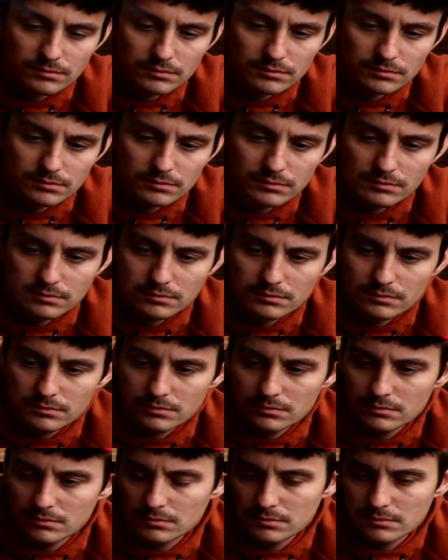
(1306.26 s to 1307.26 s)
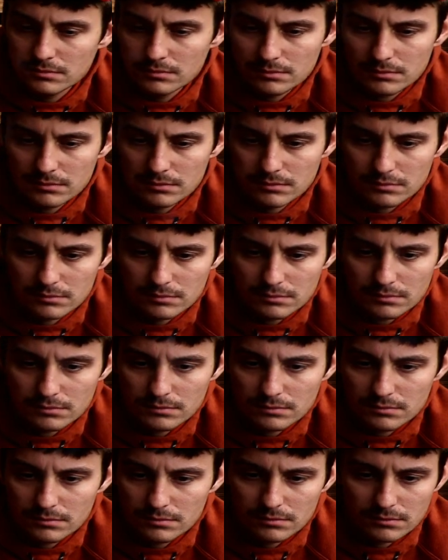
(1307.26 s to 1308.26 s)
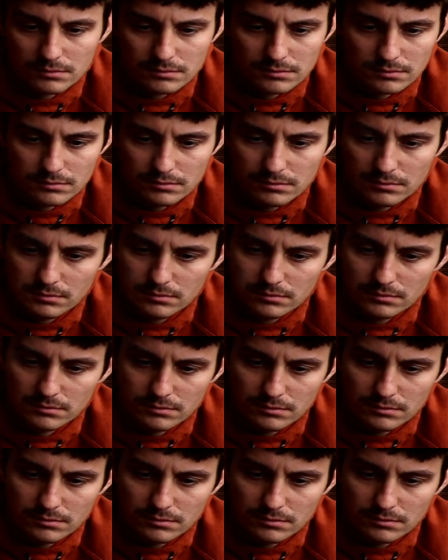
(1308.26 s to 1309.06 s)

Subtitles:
(silent)